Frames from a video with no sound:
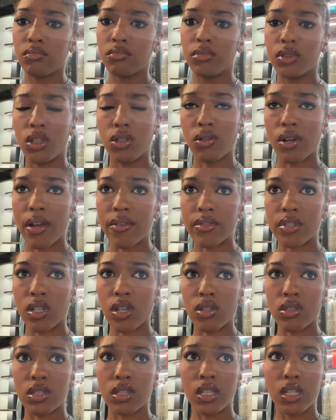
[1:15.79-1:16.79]
you don't have to
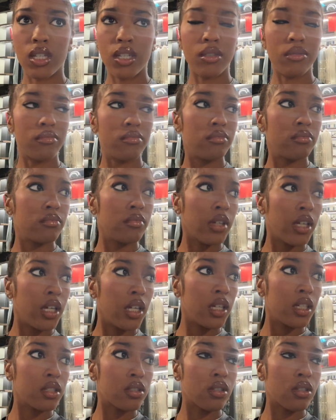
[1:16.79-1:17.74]
go see me.